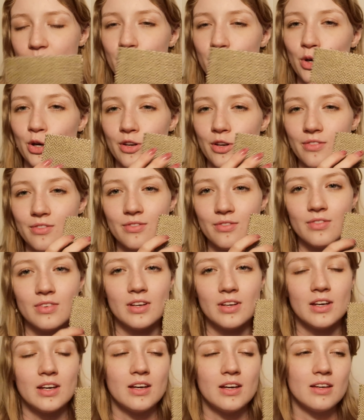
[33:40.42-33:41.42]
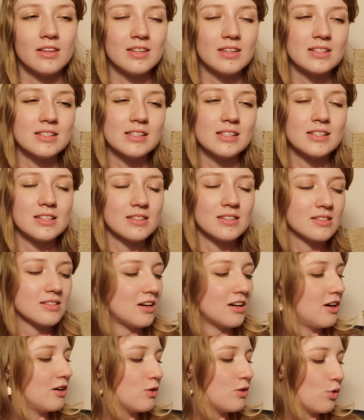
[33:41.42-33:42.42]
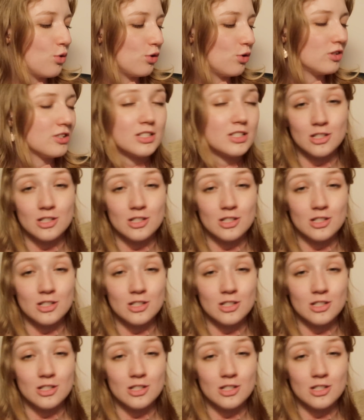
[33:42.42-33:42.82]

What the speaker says: But this is, I thought,